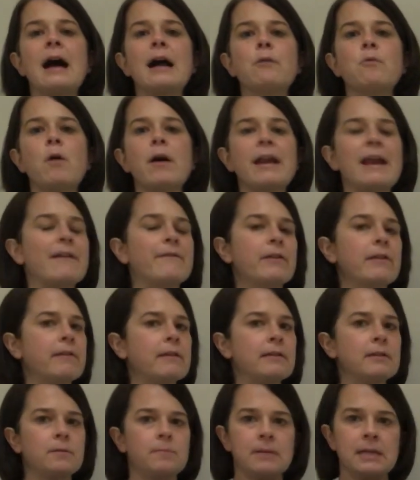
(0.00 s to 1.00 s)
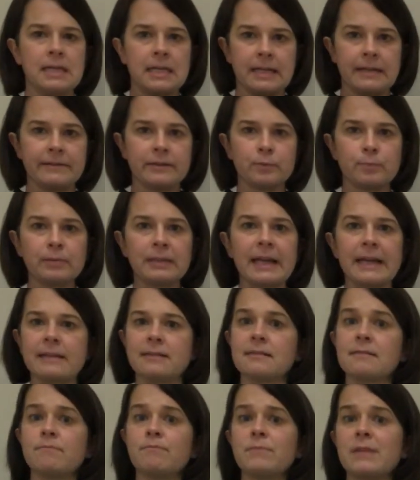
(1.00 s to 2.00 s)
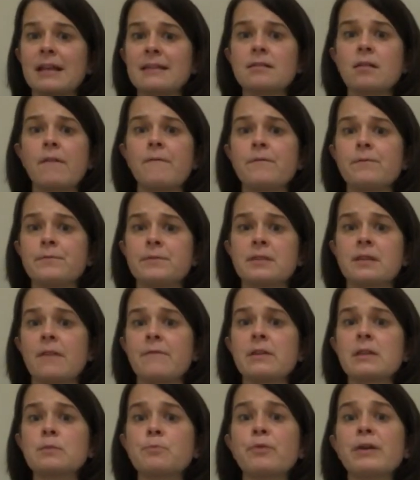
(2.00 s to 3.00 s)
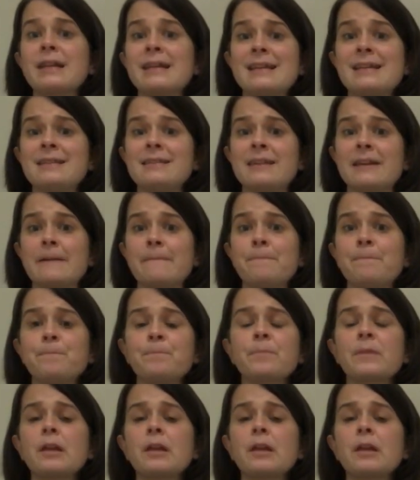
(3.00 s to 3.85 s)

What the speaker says: I want everything to be in its place. That's all stuff that's pretty easy.